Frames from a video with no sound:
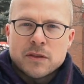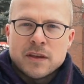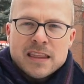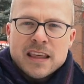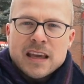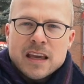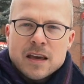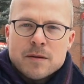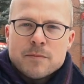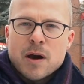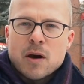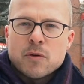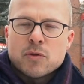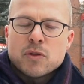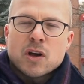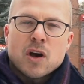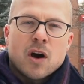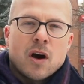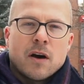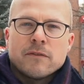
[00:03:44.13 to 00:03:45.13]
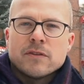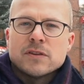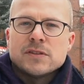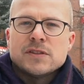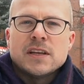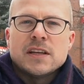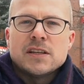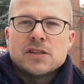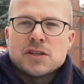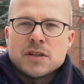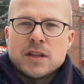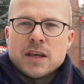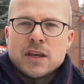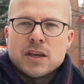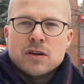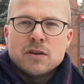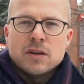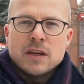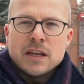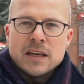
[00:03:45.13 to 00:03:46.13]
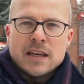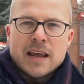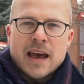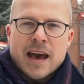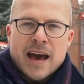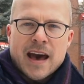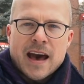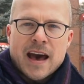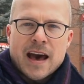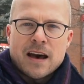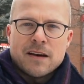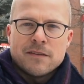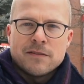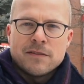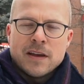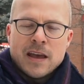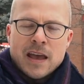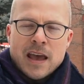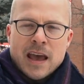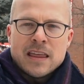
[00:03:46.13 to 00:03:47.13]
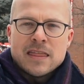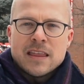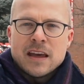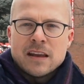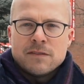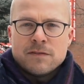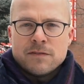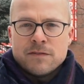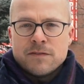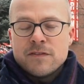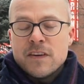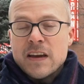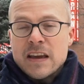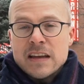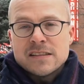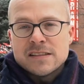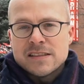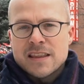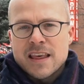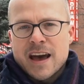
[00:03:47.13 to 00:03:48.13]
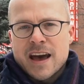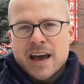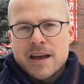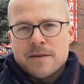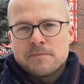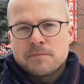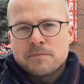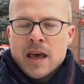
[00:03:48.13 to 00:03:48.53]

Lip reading: think about the conversation that you need to have and then face that.